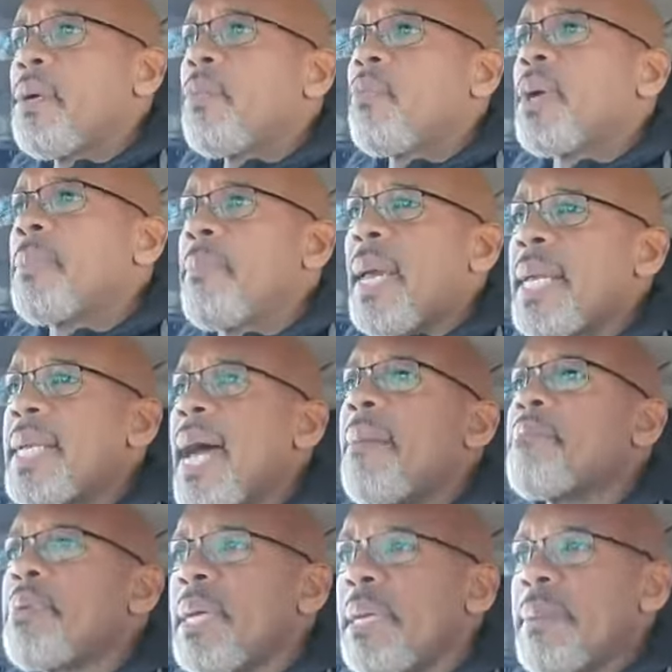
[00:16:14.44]
we may
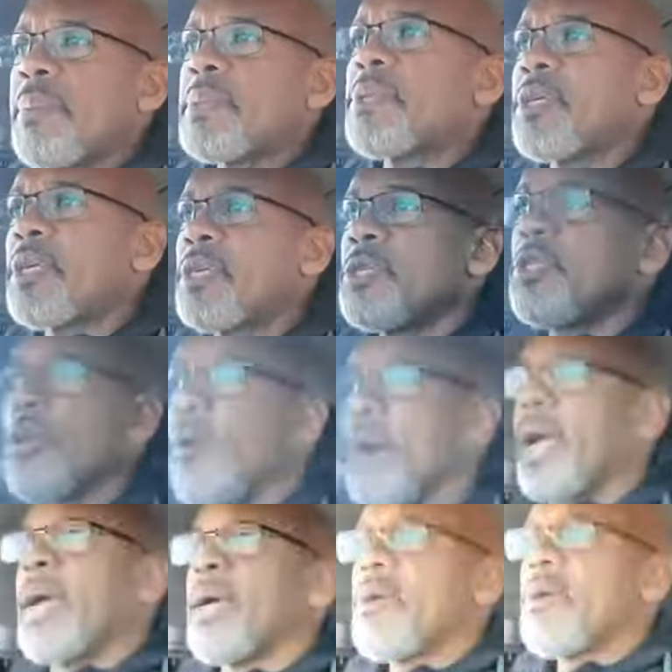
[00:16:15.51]
not be able to
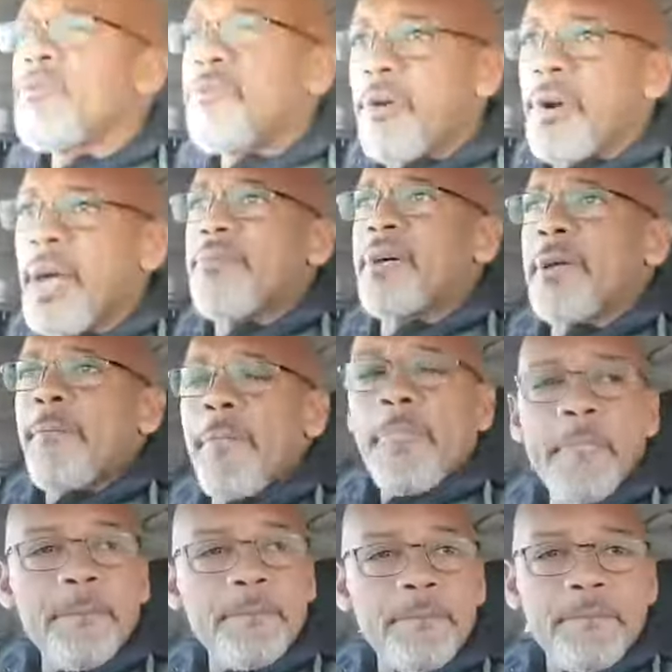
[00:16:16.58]
enjoy forever.
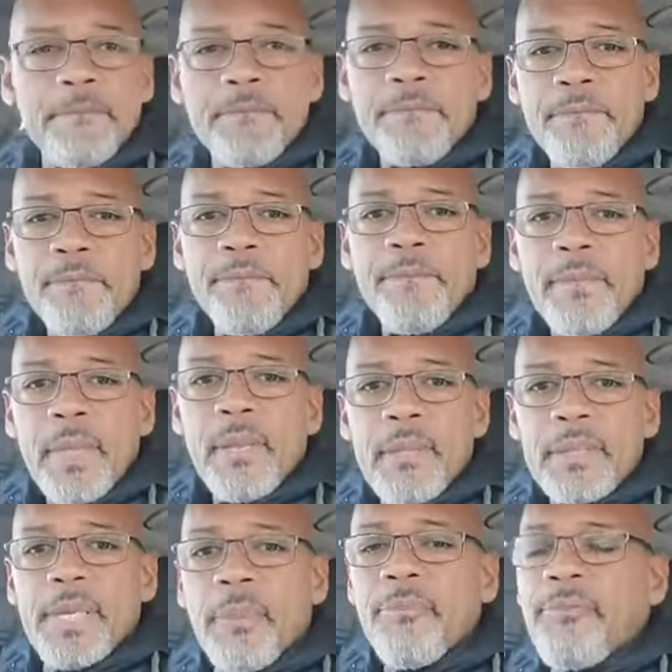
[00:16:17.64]

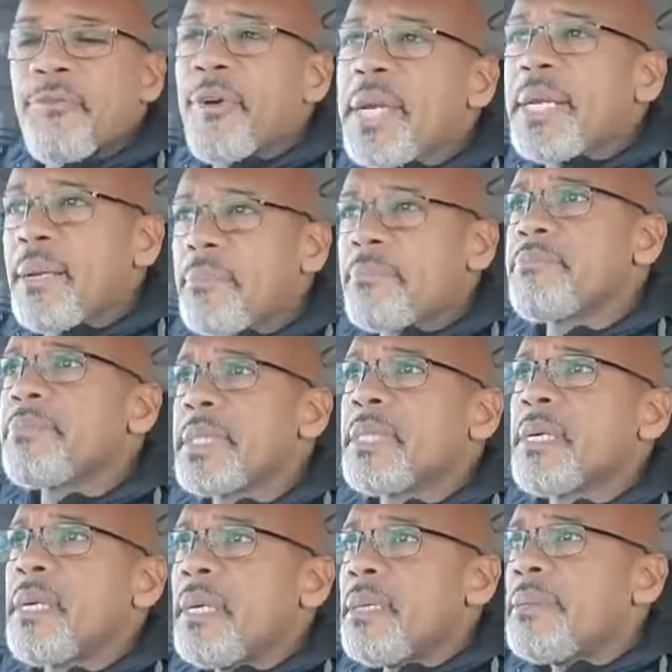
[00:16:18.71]
Some
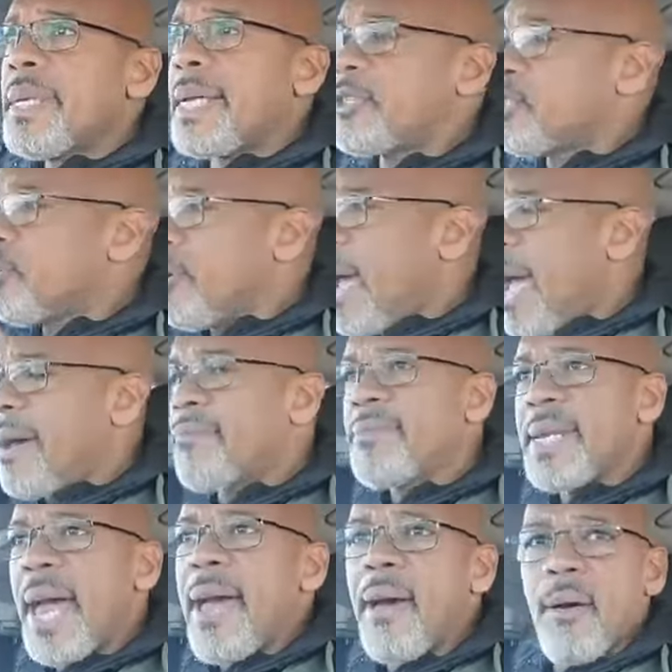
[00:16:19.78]
freedoms that you have
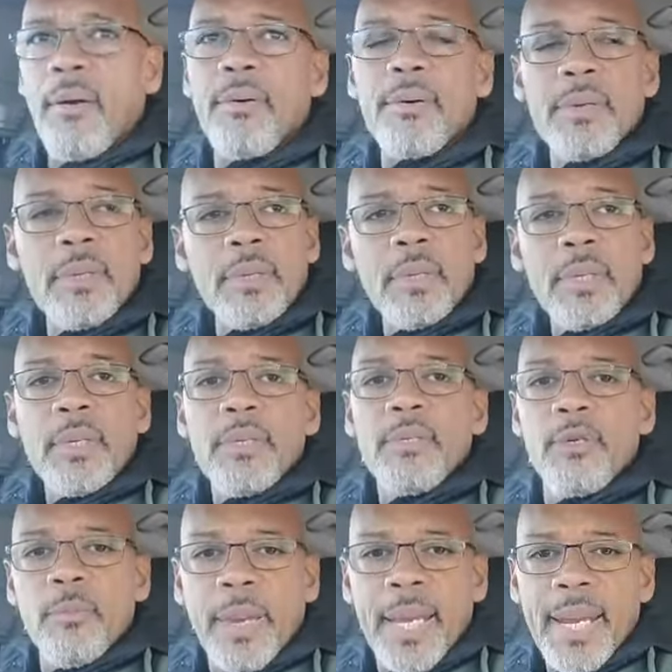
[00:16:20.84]
now,
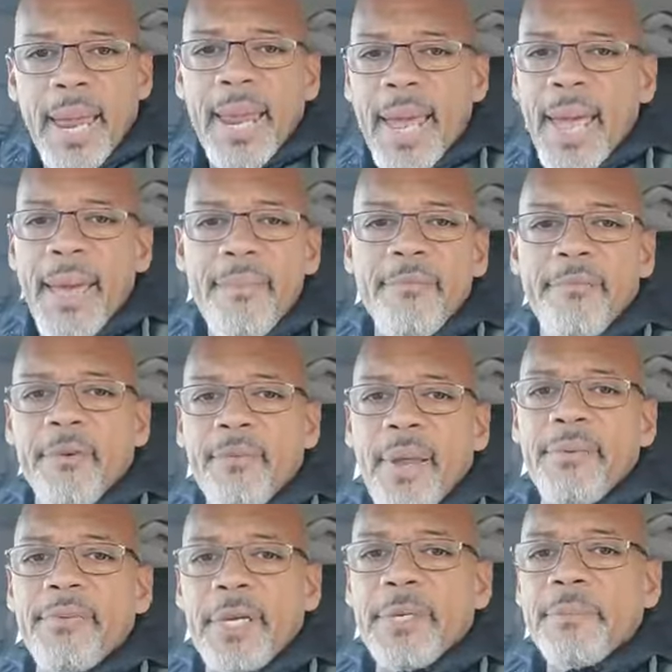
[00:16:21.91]
you may not have
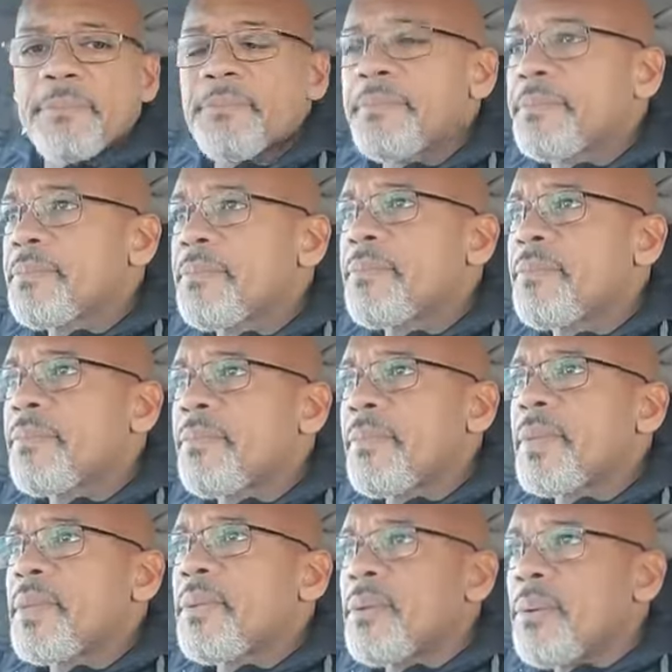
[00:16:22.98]
forever.
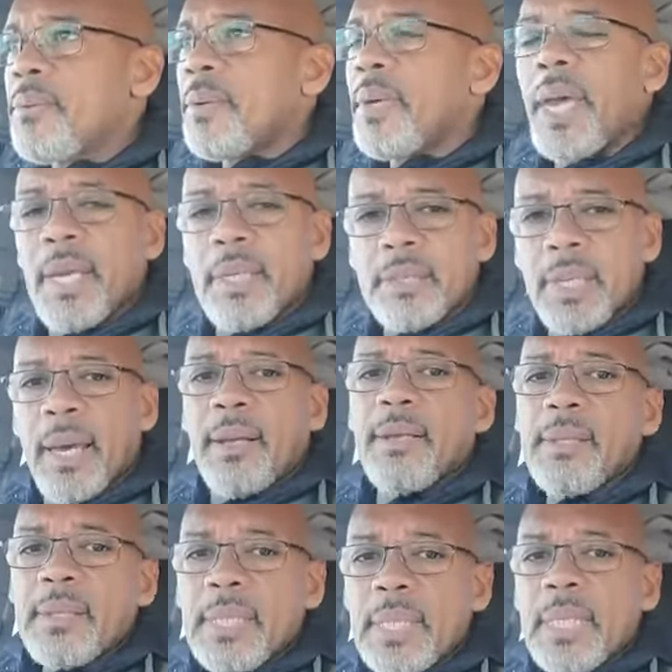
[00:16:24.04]
Hey,
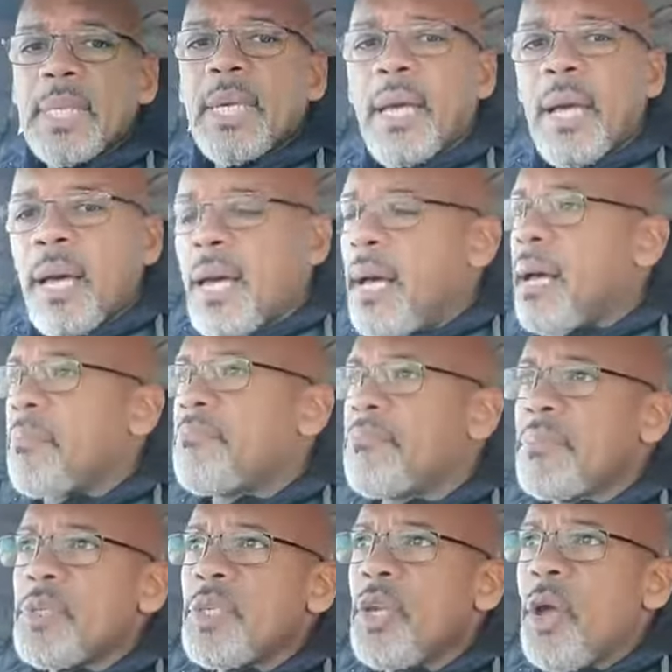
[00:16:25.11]
Del,
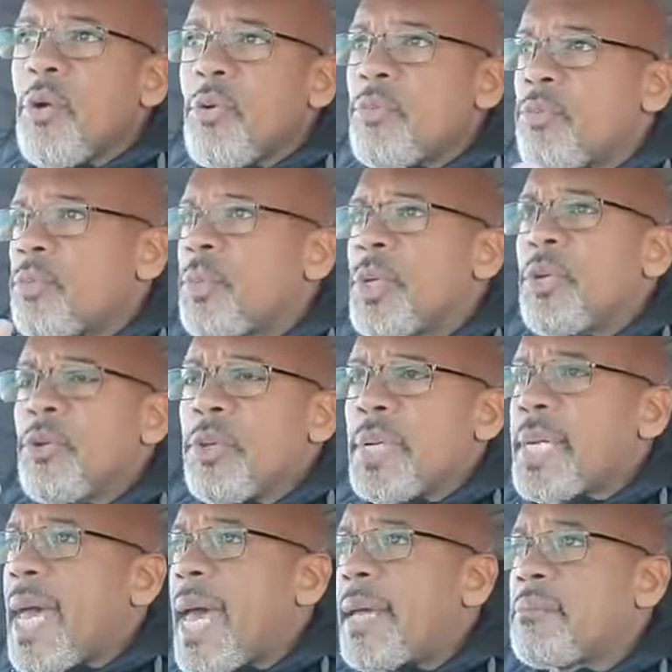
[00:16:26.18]
um, you know, when you
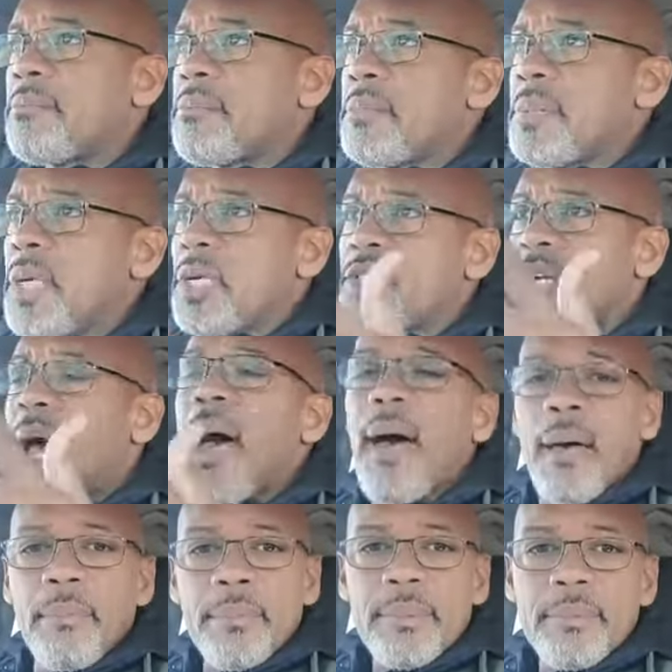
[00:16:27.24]
look at your
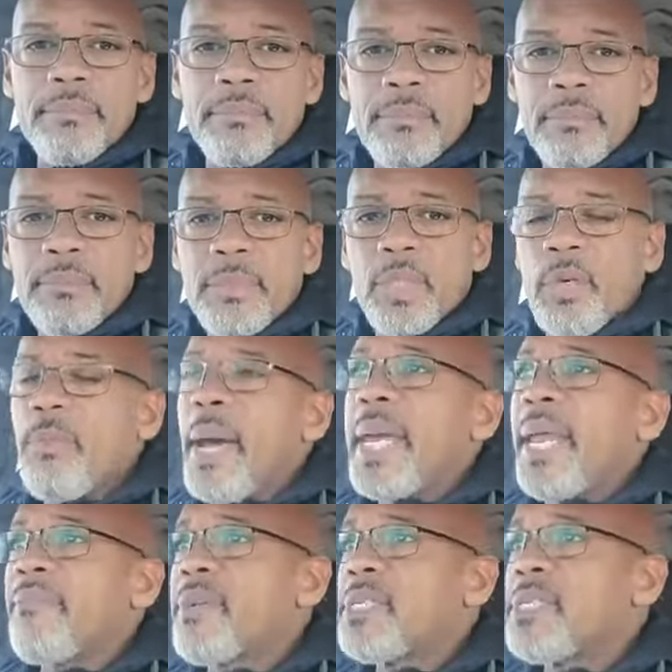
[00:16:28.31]
job, you might
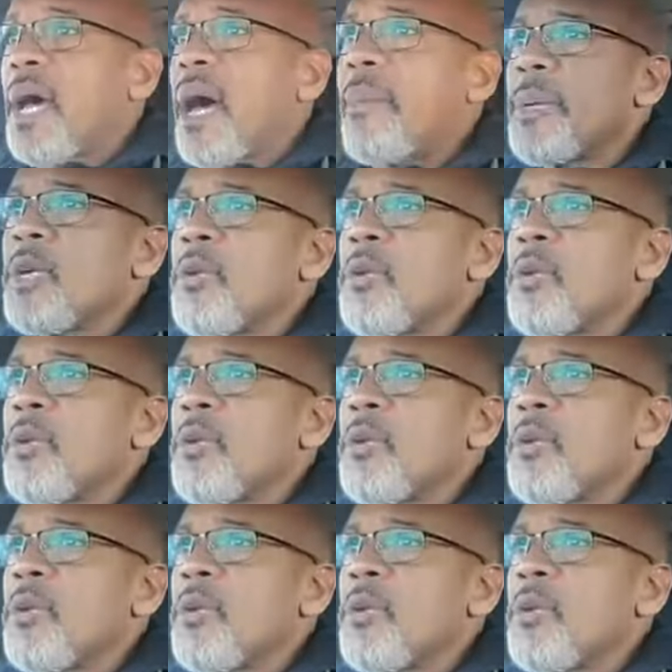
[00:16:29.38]
have a job and